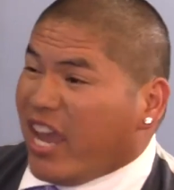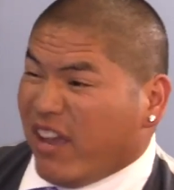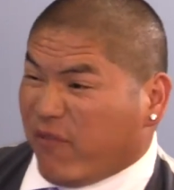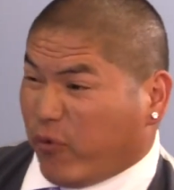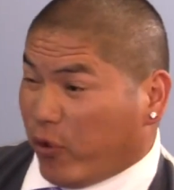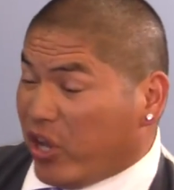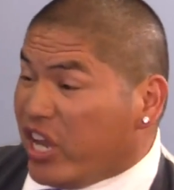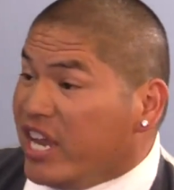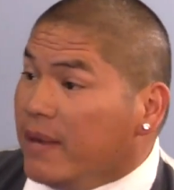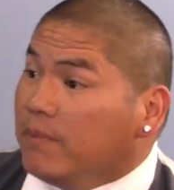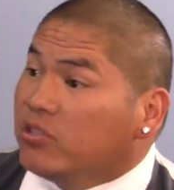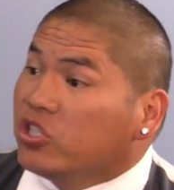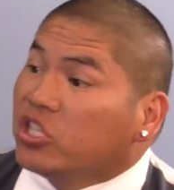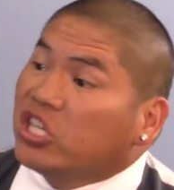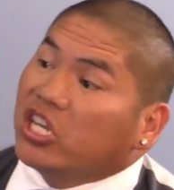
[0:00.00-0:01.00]
And for
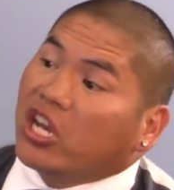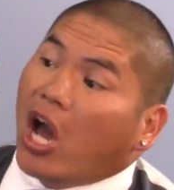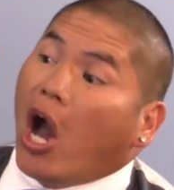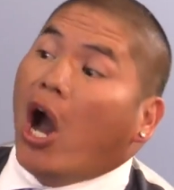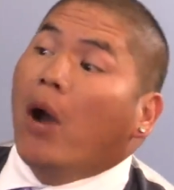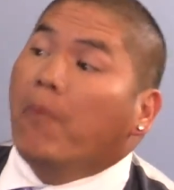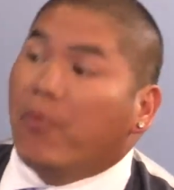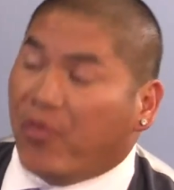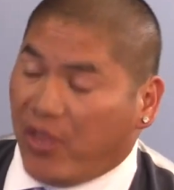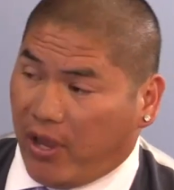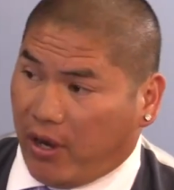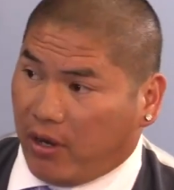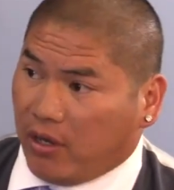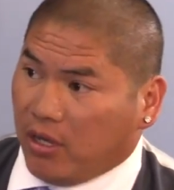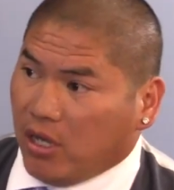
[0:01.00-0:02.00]
him to get up
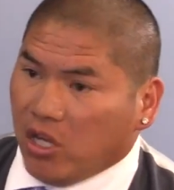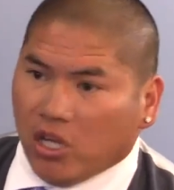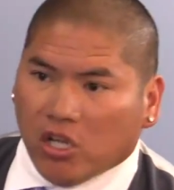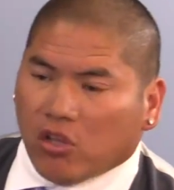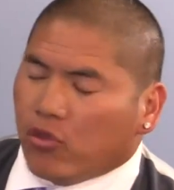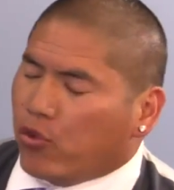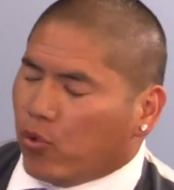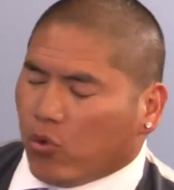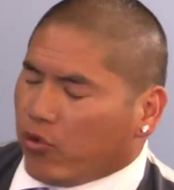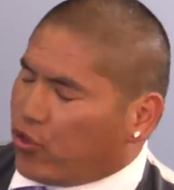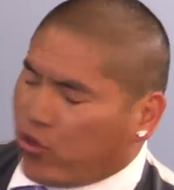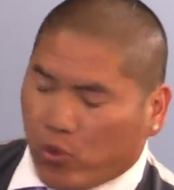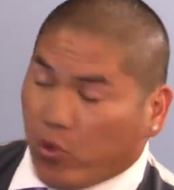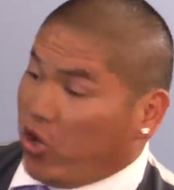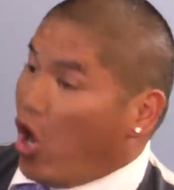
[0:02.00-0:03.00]
there
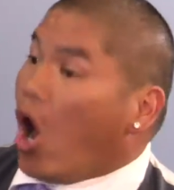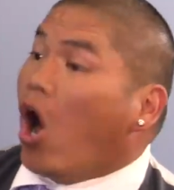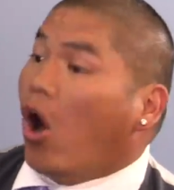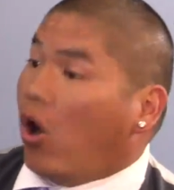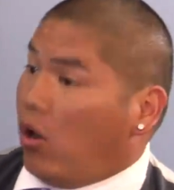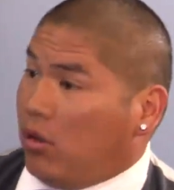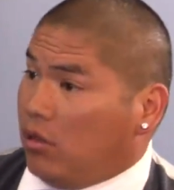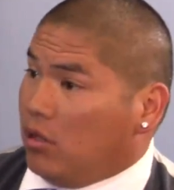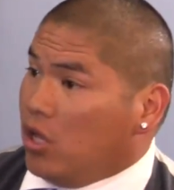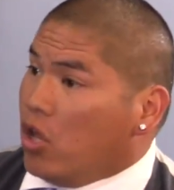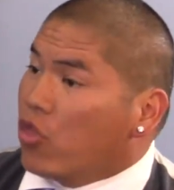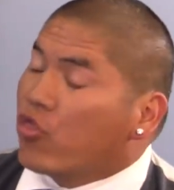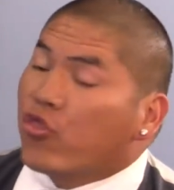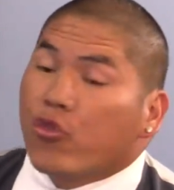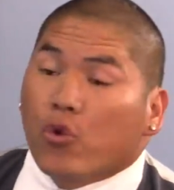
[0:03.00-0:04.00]
through it all,
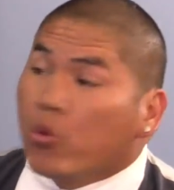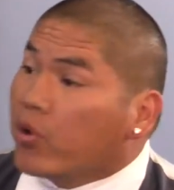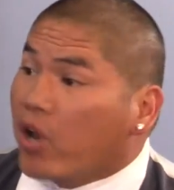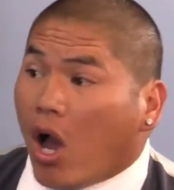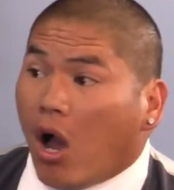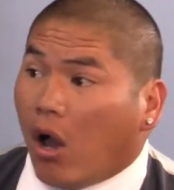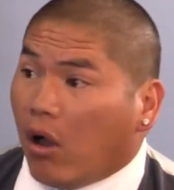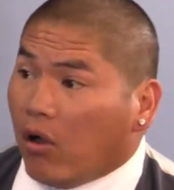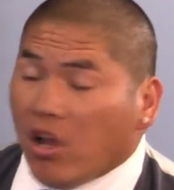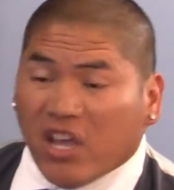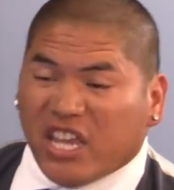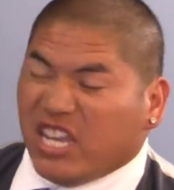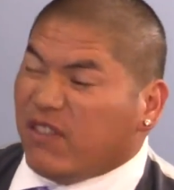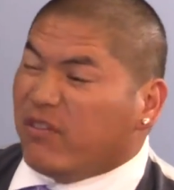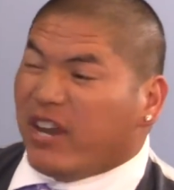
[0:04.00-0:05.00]

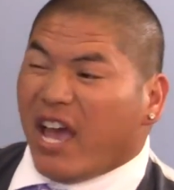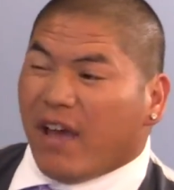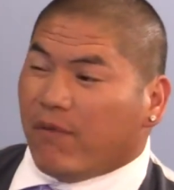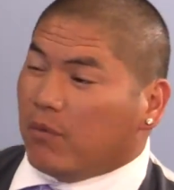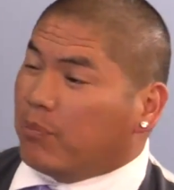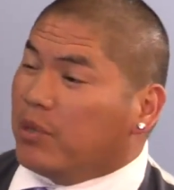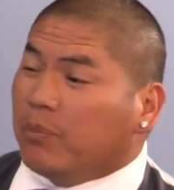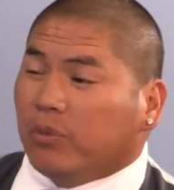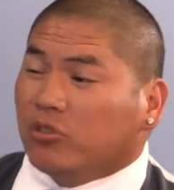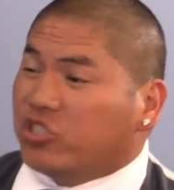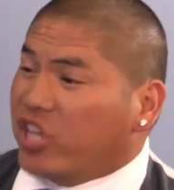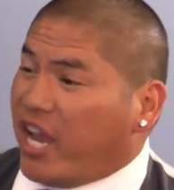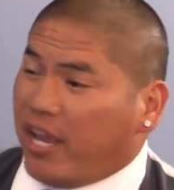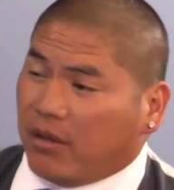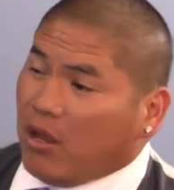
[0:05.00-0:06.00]
even having people
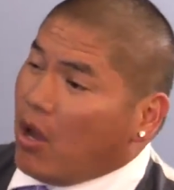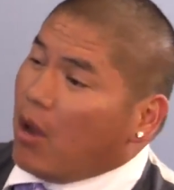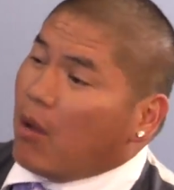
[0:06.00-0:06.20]
chanting,